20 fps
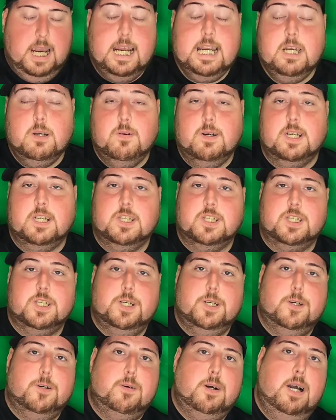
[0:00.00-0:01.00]
Anyways,
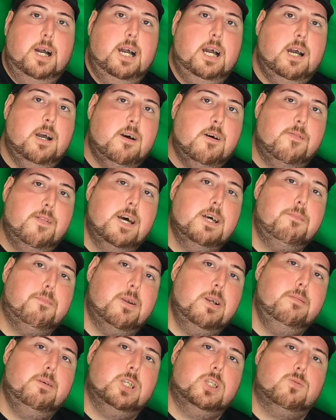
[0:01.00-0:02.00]
though, that
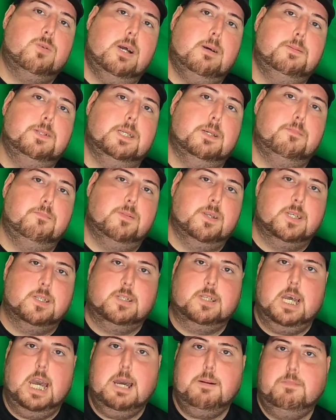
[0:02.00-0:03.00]
pretty much wraps up
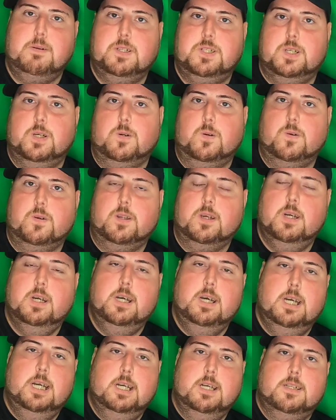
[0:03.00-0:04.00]
this episode
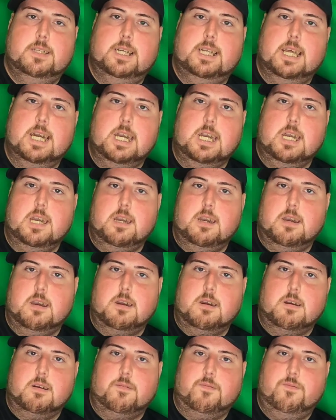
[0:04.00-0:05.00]
today.
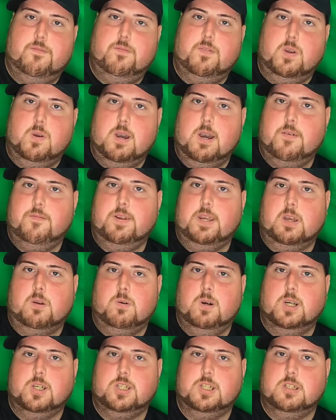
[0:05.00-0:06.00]
If you have any
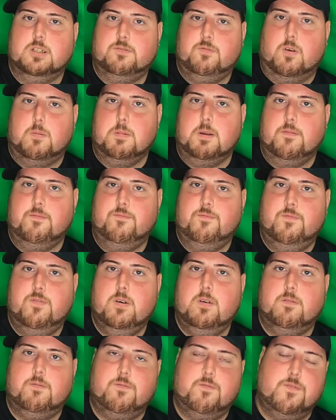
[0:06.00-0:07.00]
questions for me,
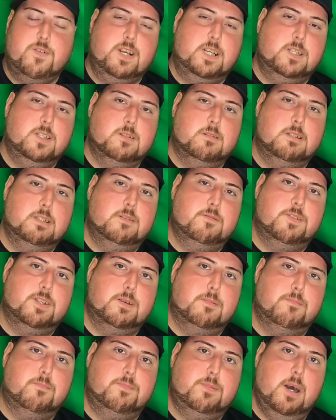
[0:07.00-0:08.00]
feel free to leave
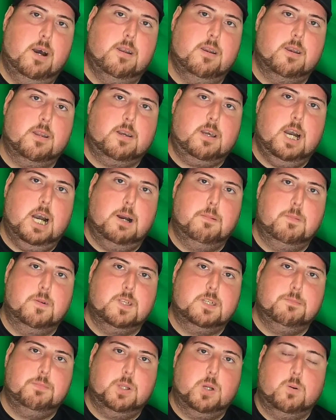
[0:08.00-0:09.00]
them down in the
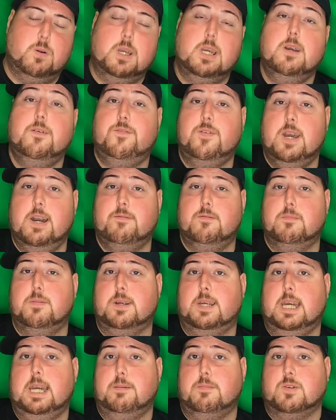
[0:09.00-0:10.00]
comments below. If you haven't
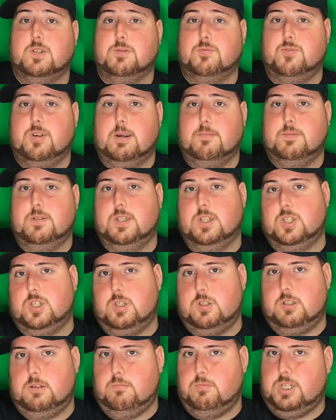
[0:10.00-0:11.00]
become subscribed to
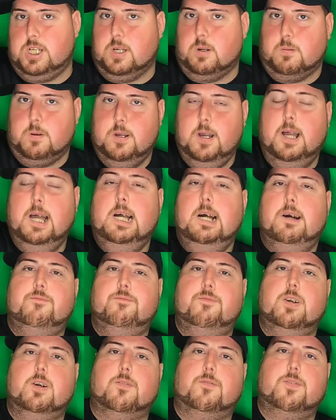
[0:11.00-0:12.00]
this YouTube channel,
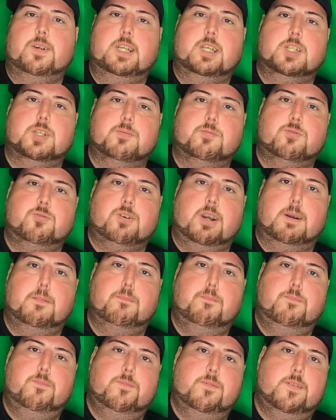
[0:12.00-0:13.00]
feel free to
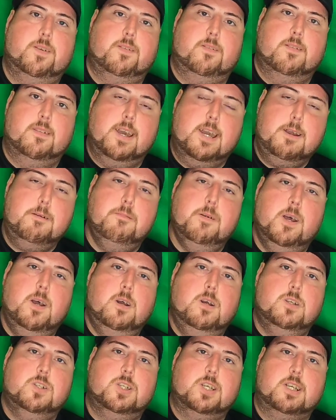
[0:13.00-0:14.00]
subscribe today
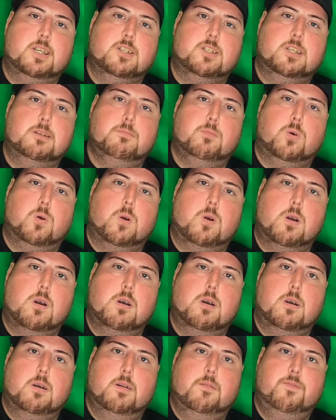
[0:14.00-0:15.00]
so you can see
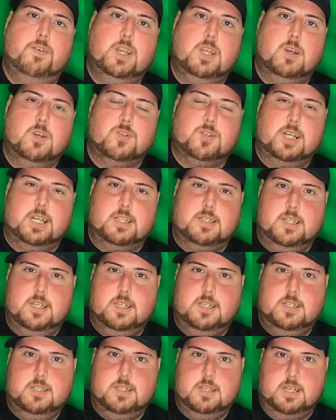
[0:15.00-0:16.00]
more videos like
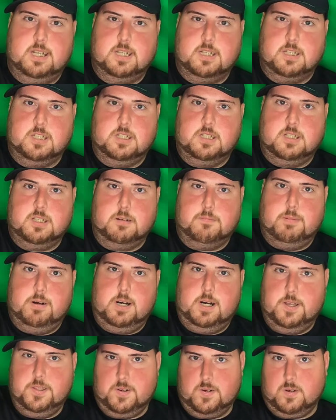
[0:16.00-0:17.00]
this and some
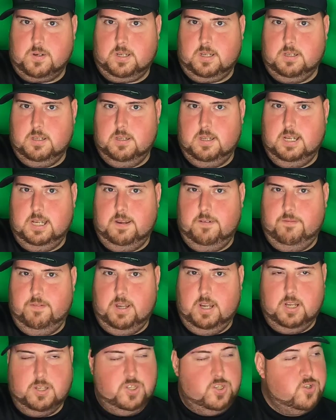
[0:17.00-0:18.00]
other
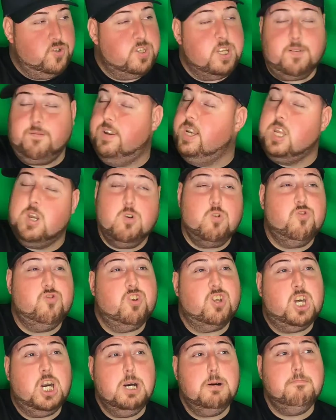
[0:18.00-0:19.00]
interesting
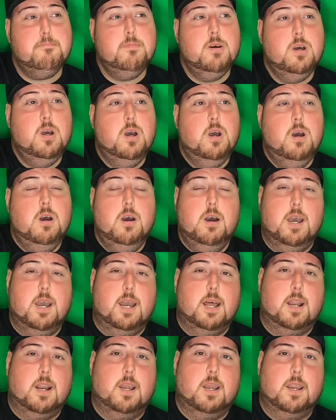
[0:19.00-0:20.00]
videos to come.
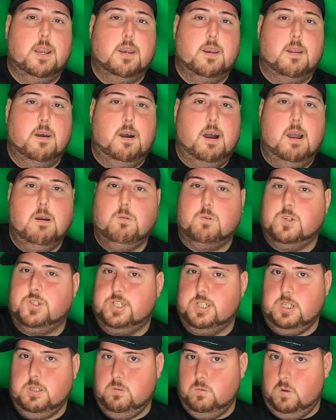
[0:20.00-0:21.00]
And I will
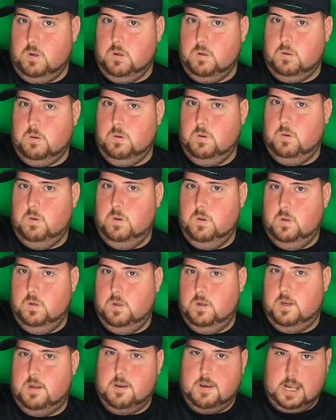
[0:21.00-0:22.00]
see you all
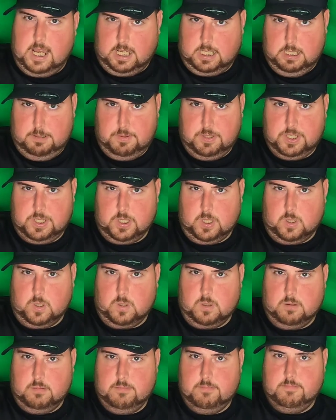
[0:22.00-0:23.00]
in the next
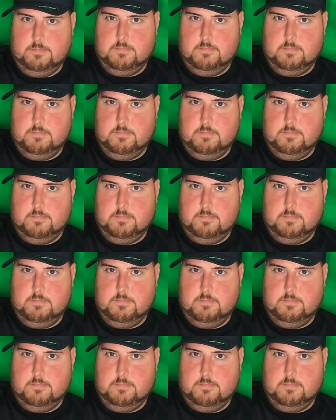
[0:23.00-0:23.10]
episode.